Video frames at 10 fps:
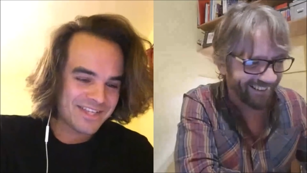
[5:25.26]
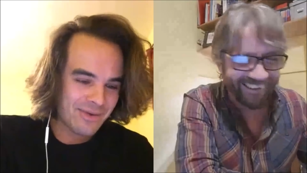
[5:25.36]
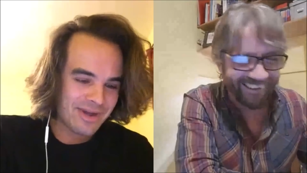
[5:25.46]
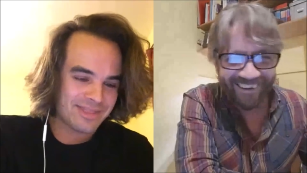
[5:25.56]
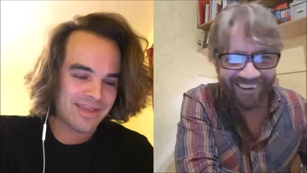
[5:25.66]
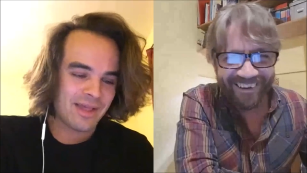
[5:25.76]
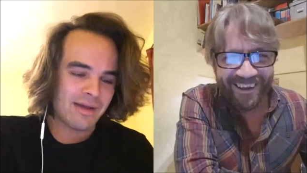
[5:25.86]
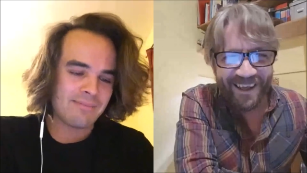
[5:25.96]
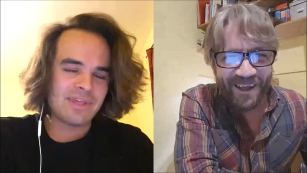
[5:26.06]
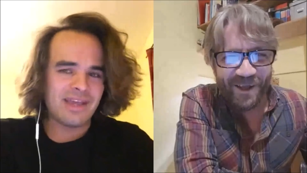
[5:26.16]
Speaker 1: So I
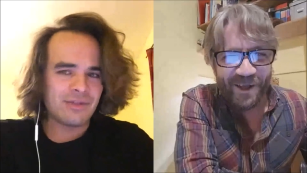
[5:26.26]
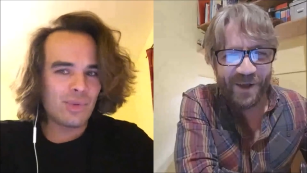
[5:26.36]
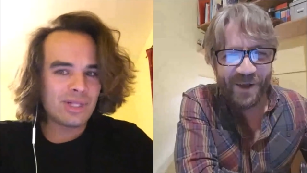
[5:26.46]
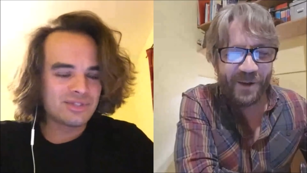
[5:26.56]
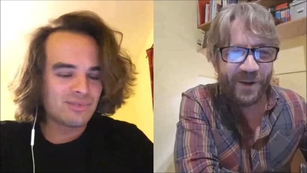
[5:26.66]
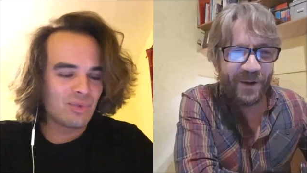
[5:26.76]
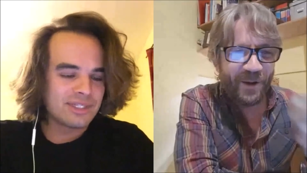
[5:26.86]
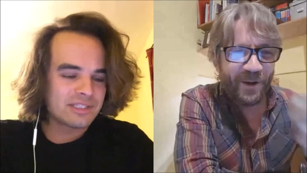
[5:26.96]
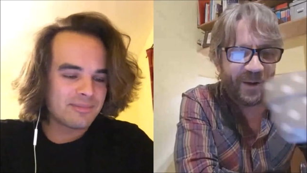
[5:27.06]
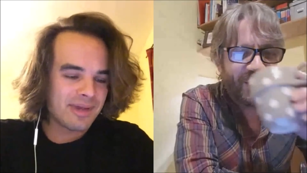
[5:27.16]
think the Wilson
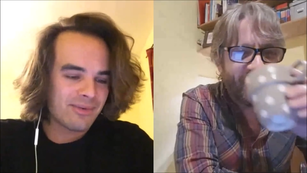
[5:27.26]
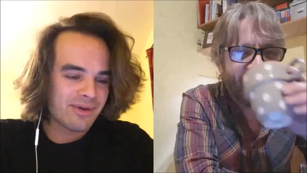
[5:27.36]
one is